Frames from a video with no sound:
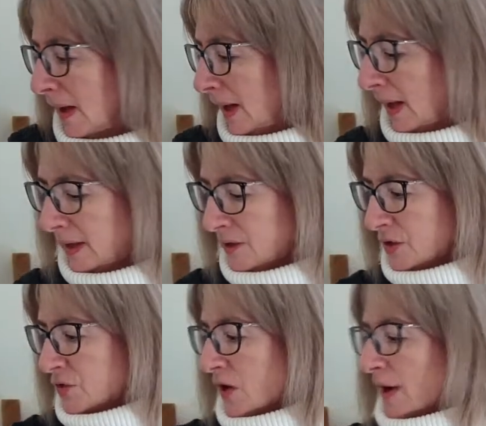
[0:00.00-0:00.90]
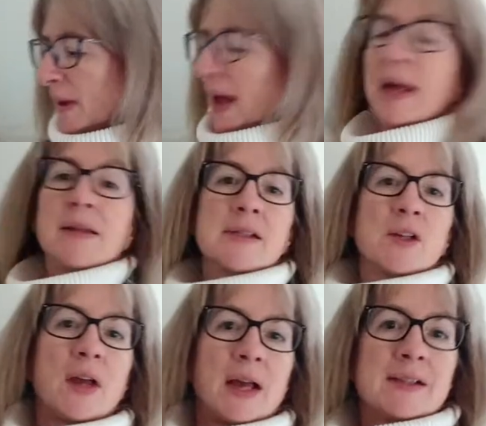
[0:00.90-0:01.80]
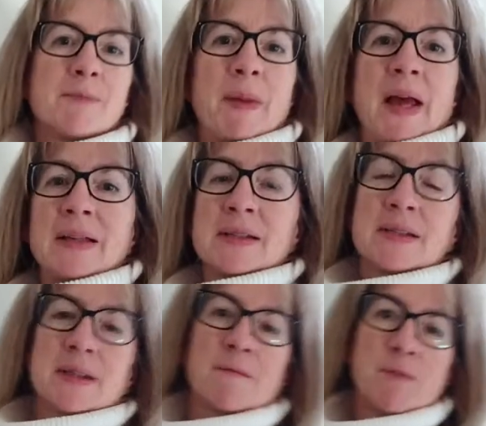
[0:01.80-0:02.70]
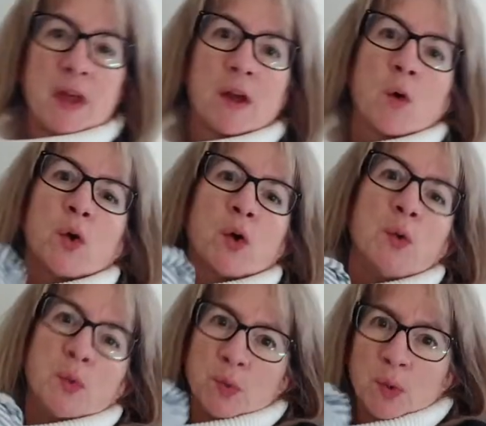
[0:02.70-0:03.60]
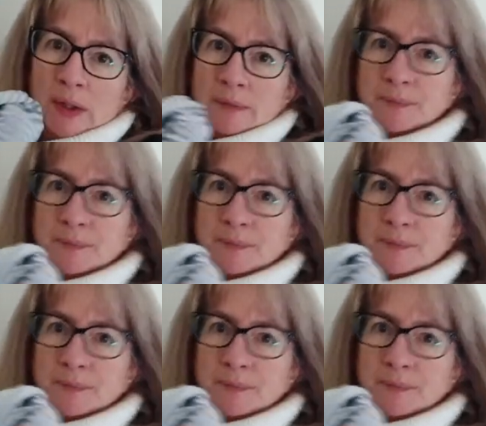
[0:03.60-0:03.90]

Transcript: And dry my hands. So your hands are best. They're cool